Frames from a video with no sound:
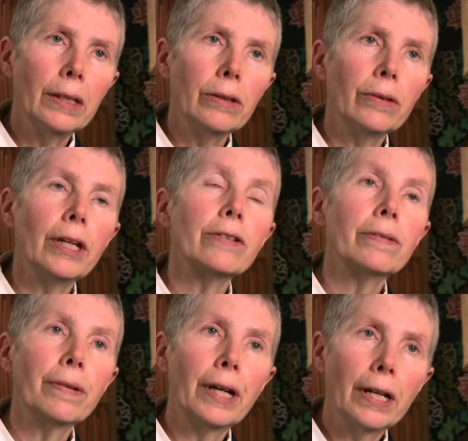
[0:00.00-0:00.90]

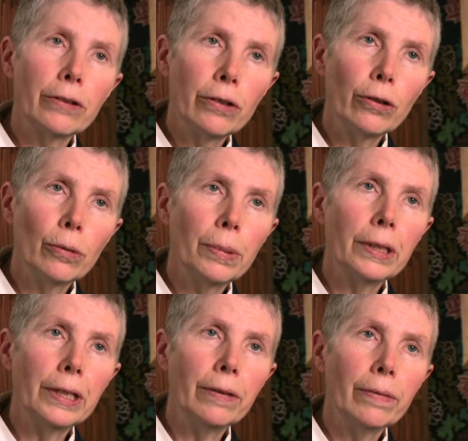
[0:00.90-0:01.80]
as to your
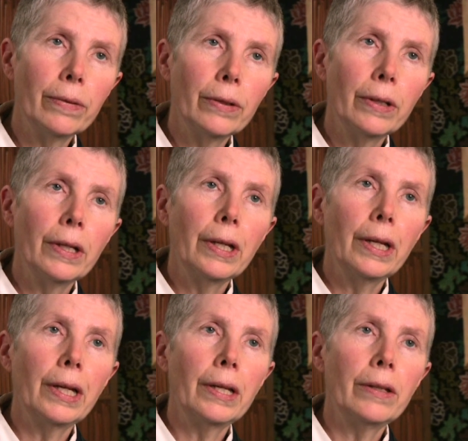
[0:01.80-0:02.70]
belief,
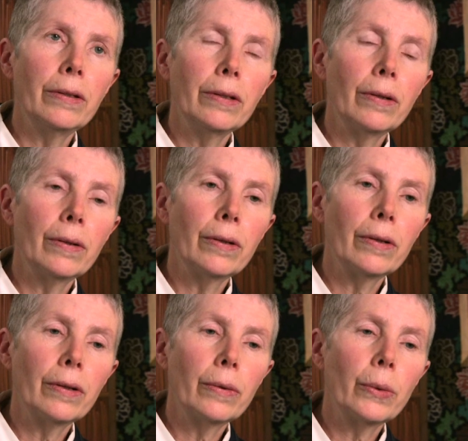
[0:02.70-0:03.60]
and
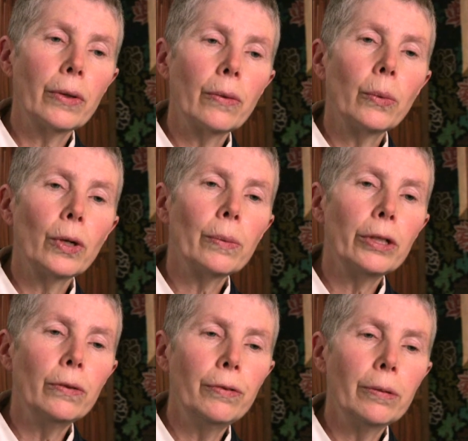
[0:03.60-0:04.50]
or
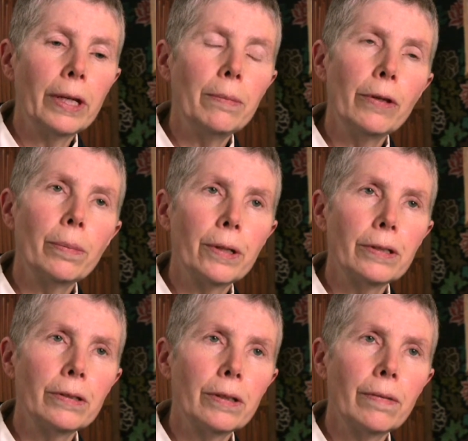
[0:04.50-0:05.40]
what you feel might be the
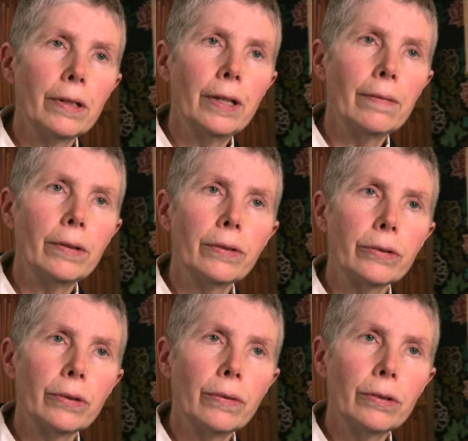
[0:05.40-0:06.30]
presence of the devil.
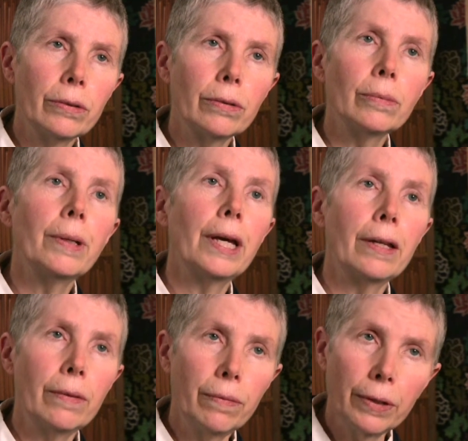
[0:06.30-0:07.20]
So this group
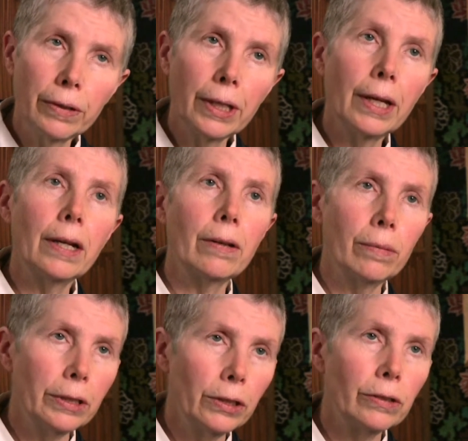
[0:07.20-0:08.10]
felt they had a
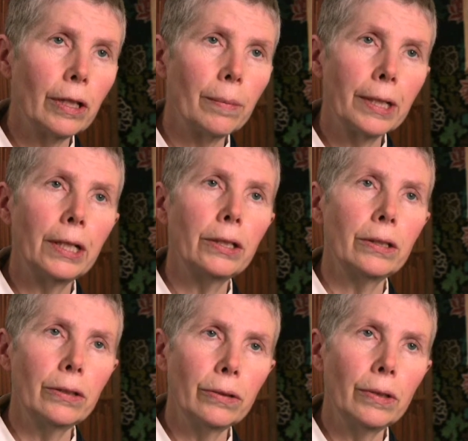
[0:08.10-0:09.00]
religious
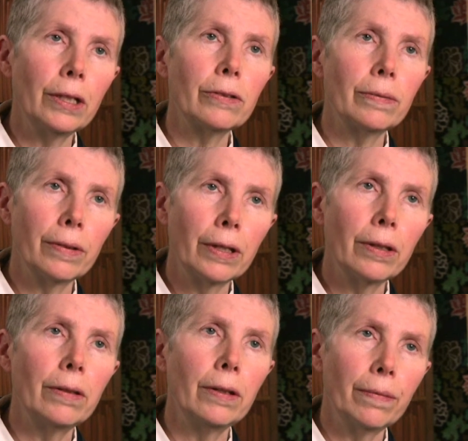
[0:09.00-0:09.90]
obligation to testify
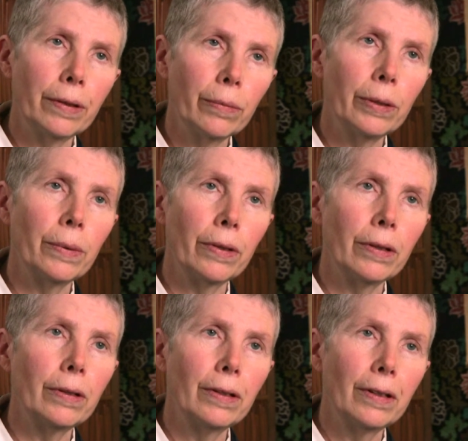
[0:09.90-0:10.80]
that they felt we were the